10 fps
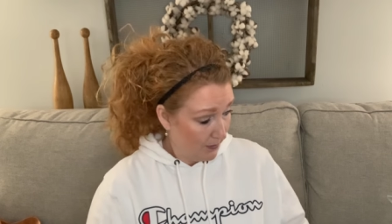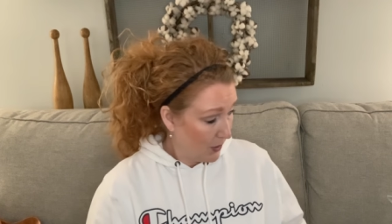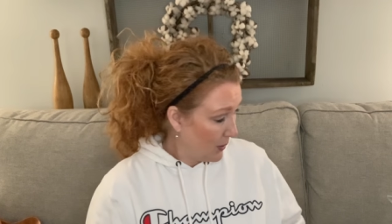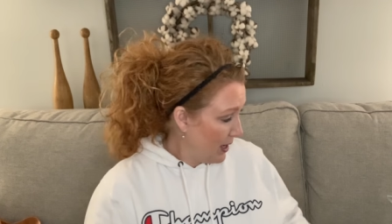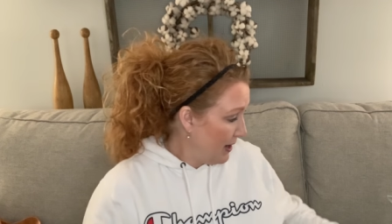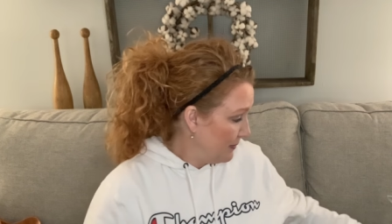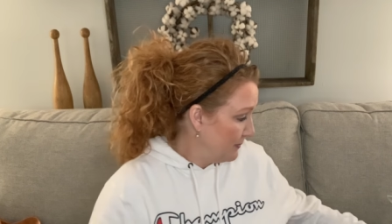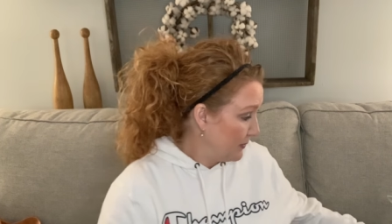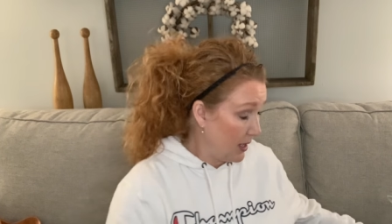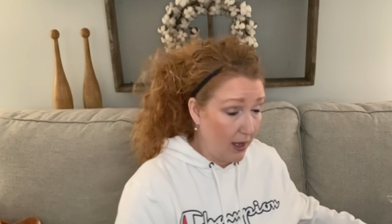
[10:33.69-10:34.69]
Okay,
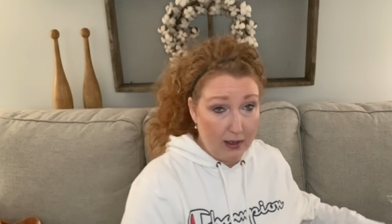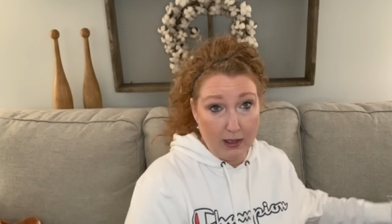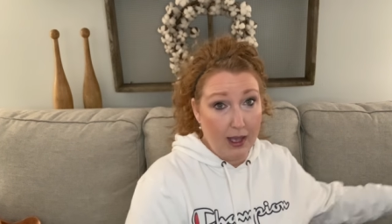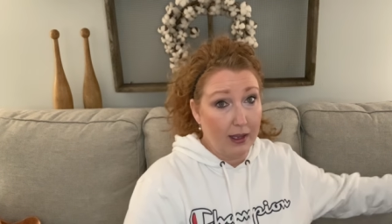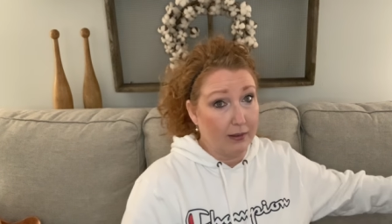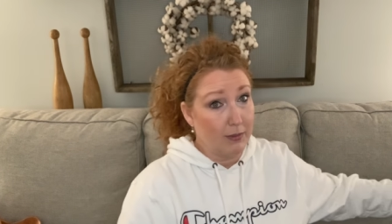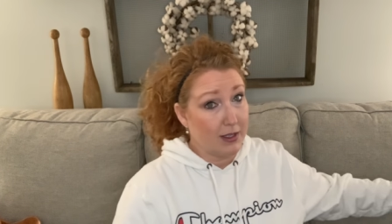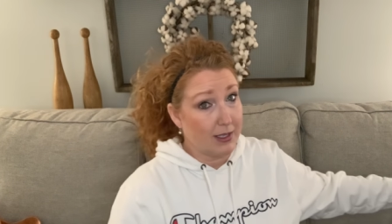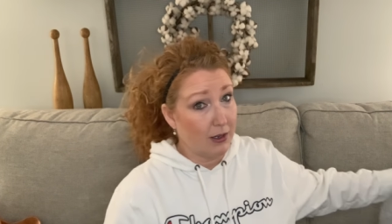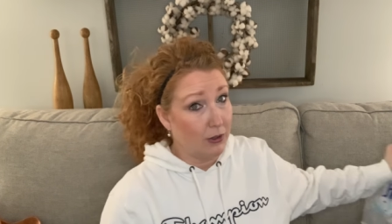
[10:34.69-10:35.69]
uh, hey,
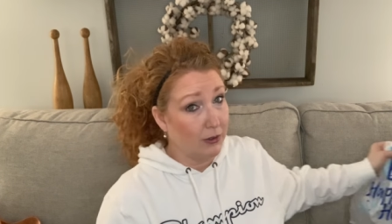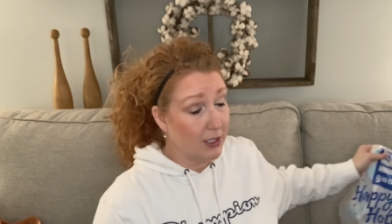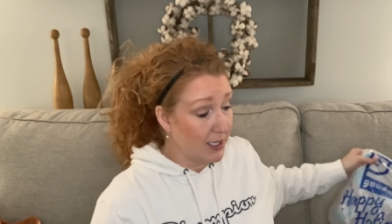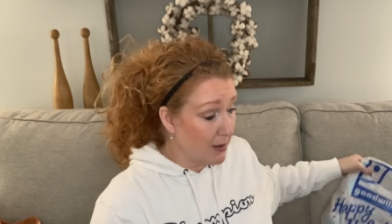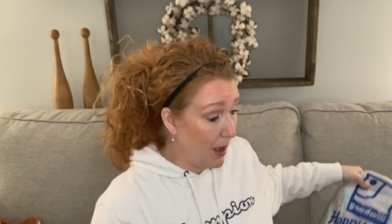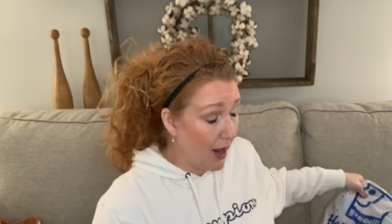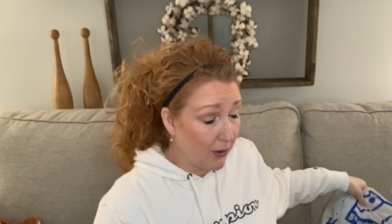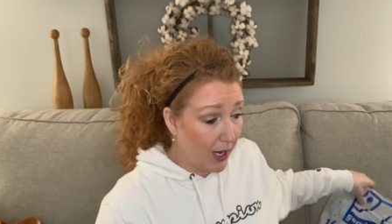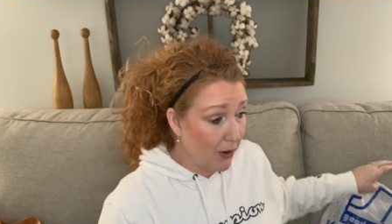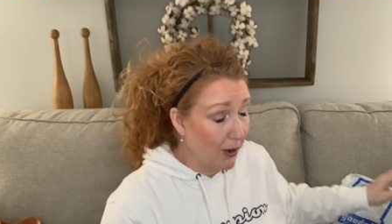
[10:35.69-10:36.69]
it's sold. It doesn't, I
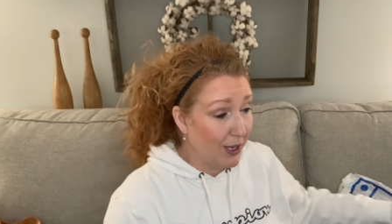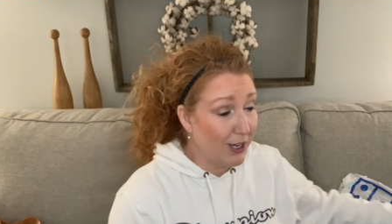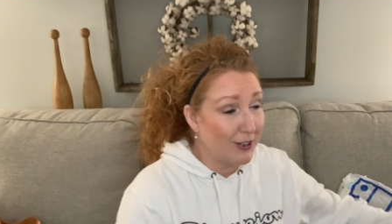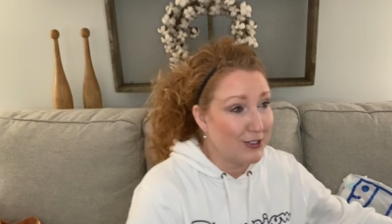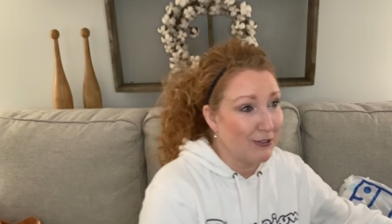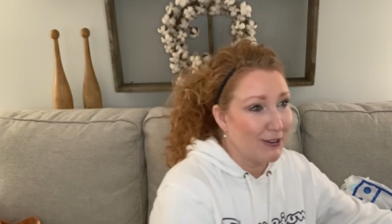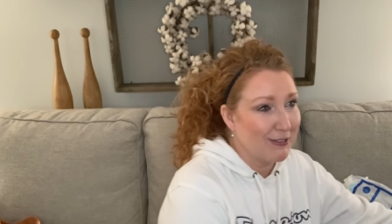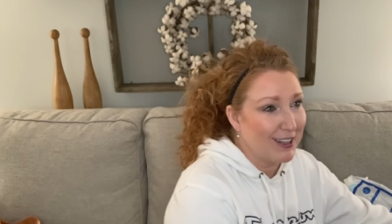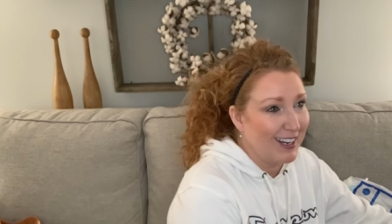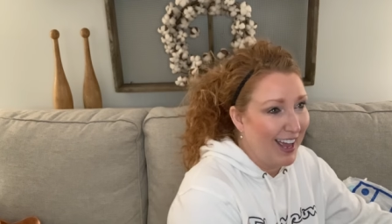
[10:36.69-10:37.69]
don't care what you're doing
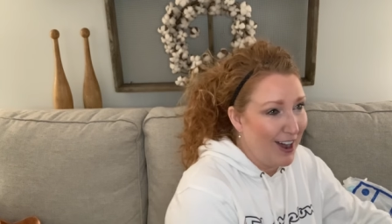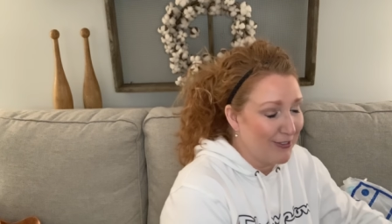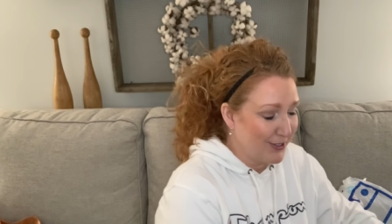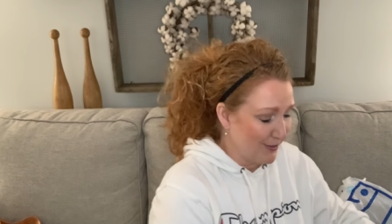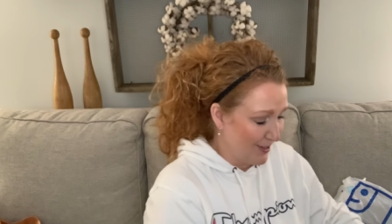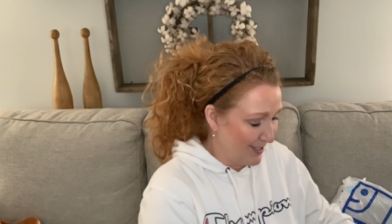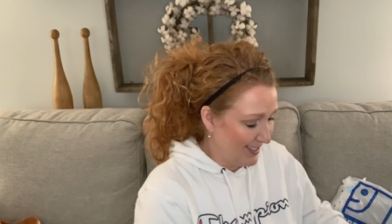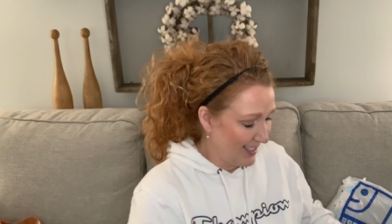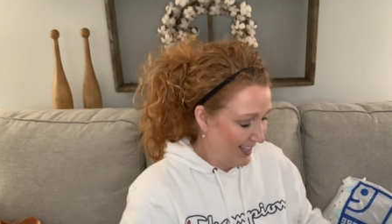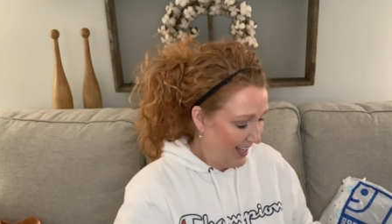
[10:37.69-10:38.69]
with it afterwards.